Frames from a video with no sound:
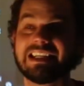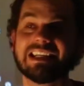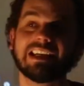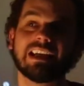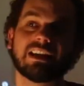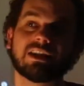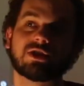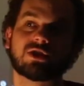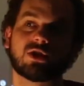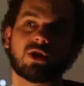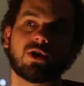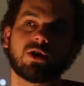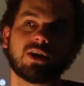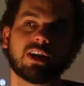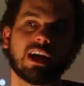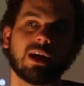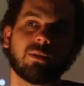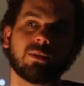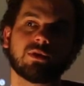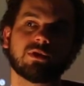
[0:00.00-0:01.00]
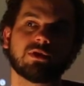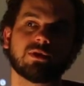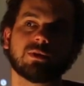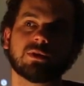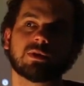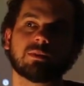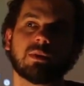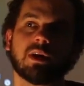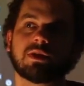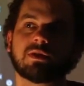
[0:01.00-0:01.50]
getting started, I would
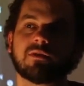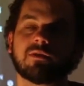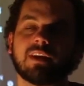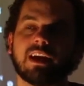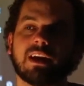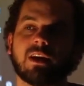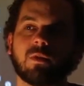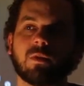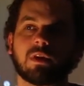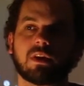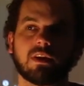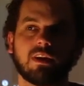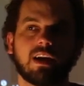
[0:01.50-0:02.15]
do as much of that on the